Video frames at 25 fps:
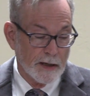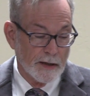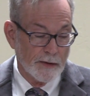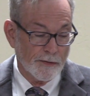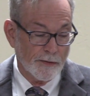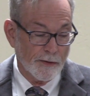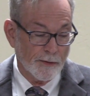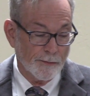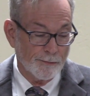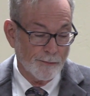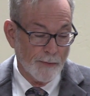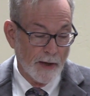
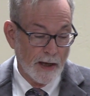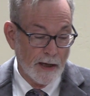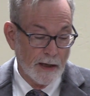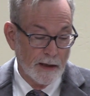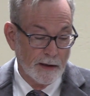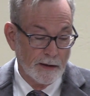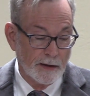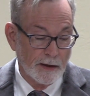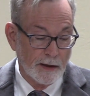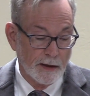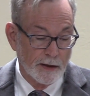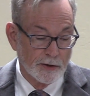The
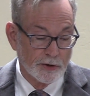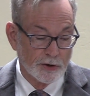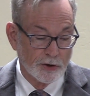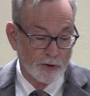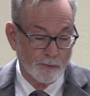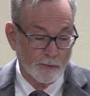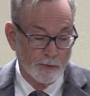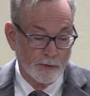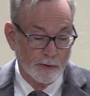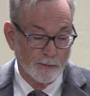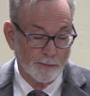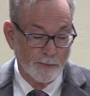main dish
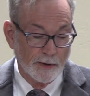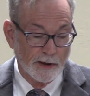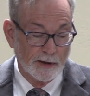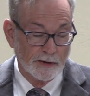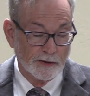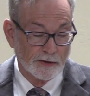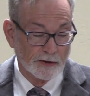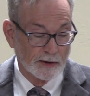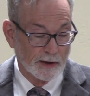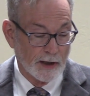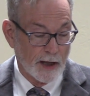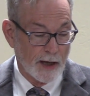will be
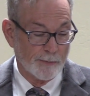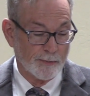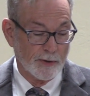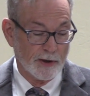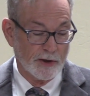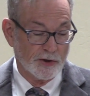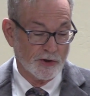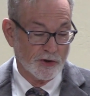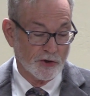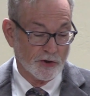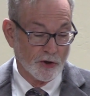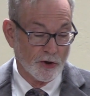Sloppy
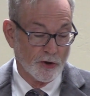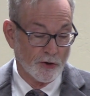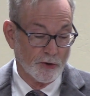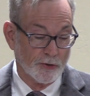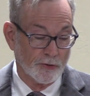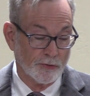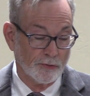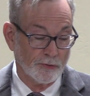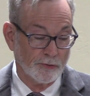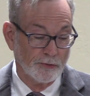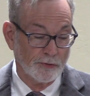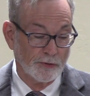
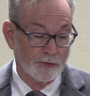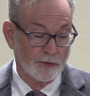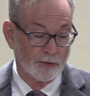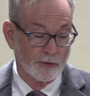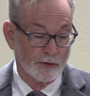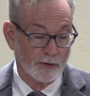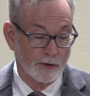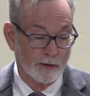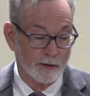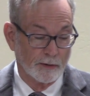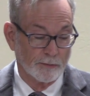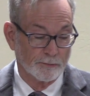Joe's.
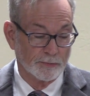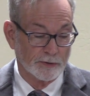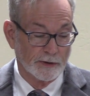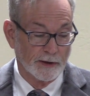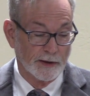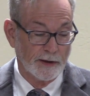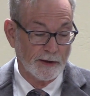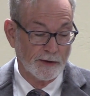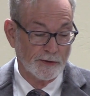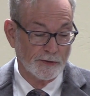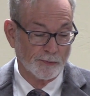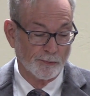
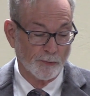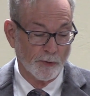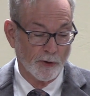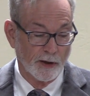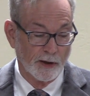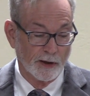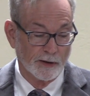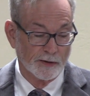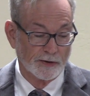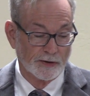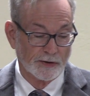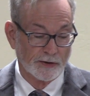Please
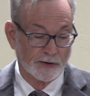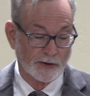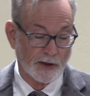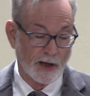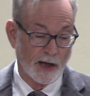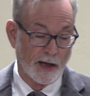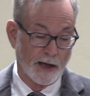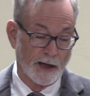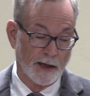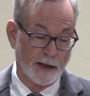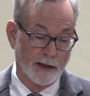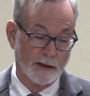bring a
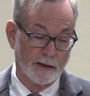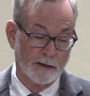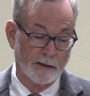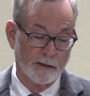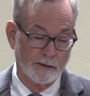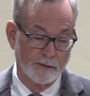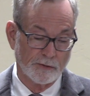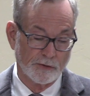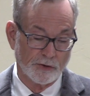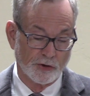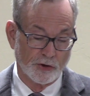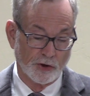side,
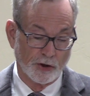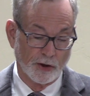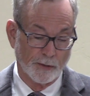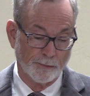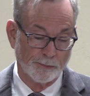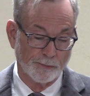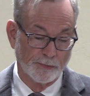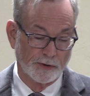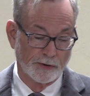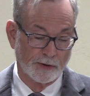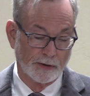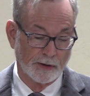
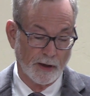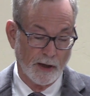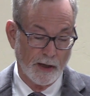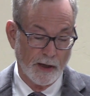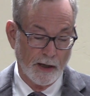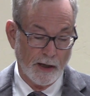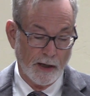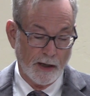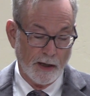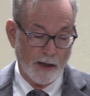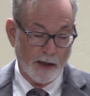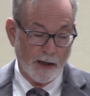chips,
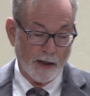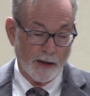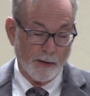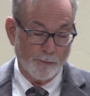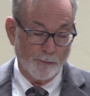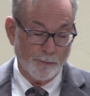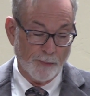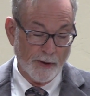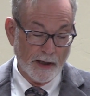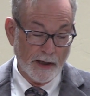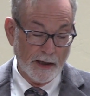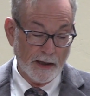
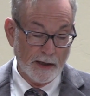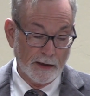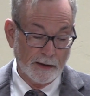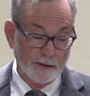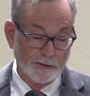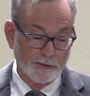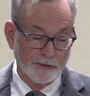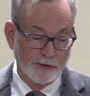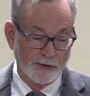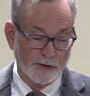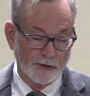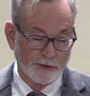
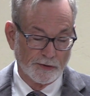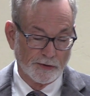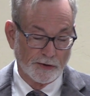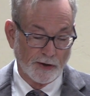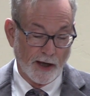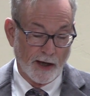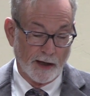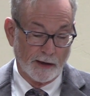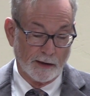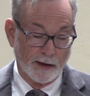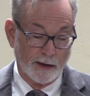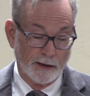beans,
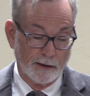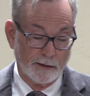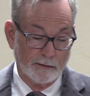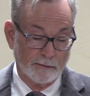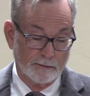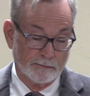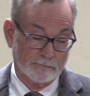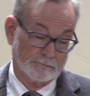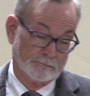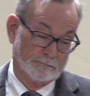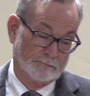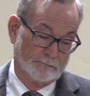salad,
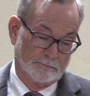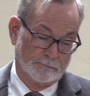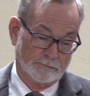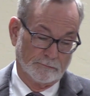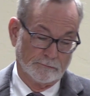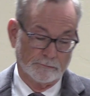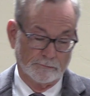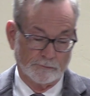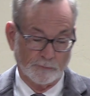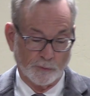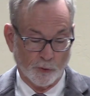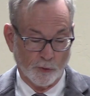
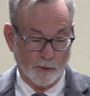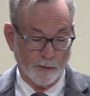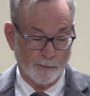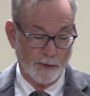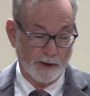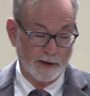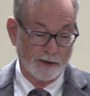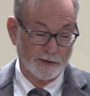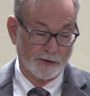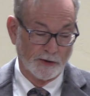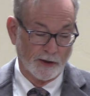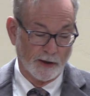or
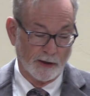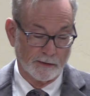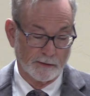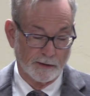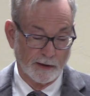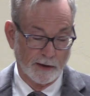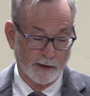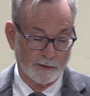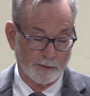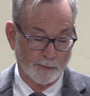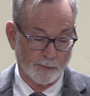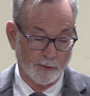bean
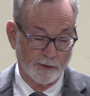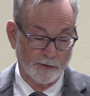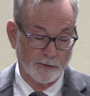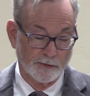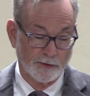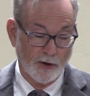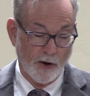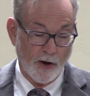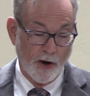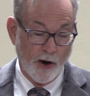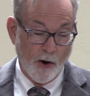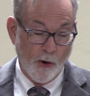salad, I suppose,
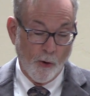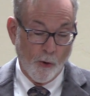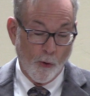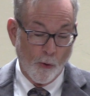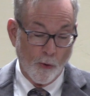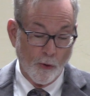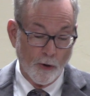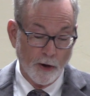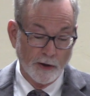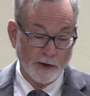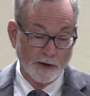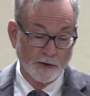
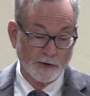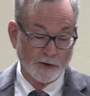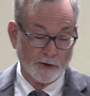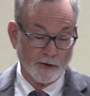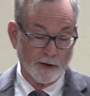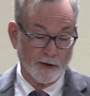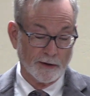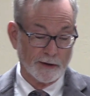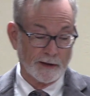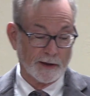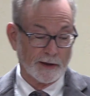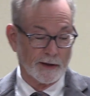or
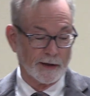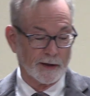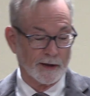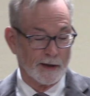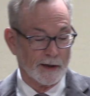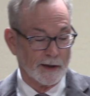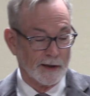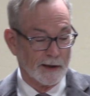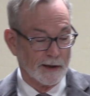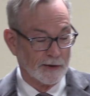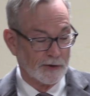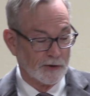dessert
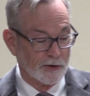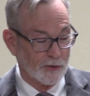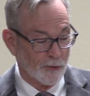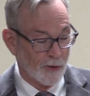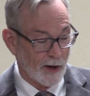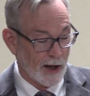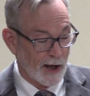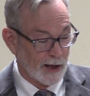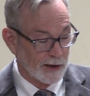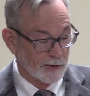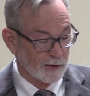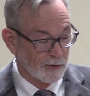to
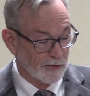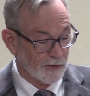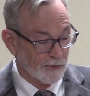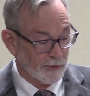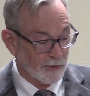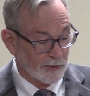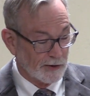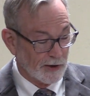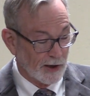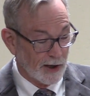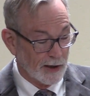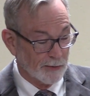add to the
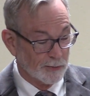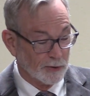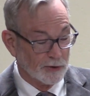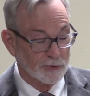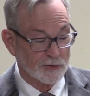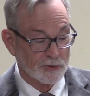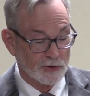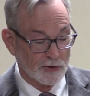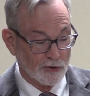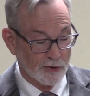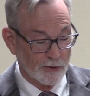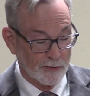table.
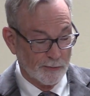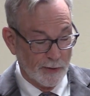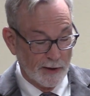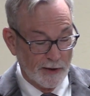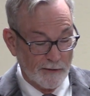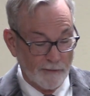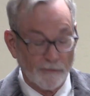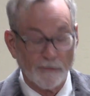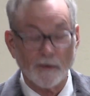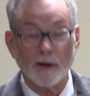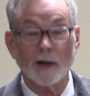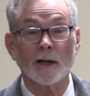Should be
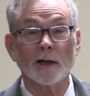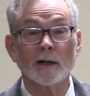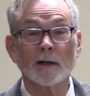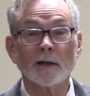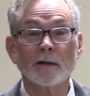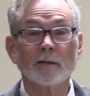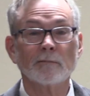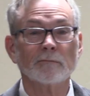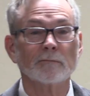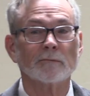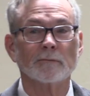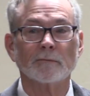
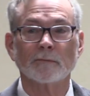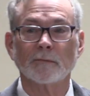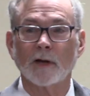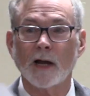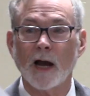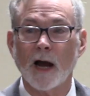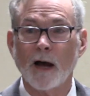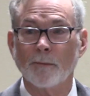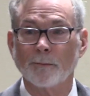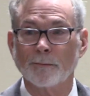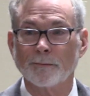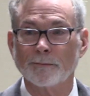fun.
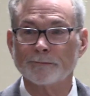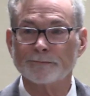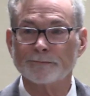Come.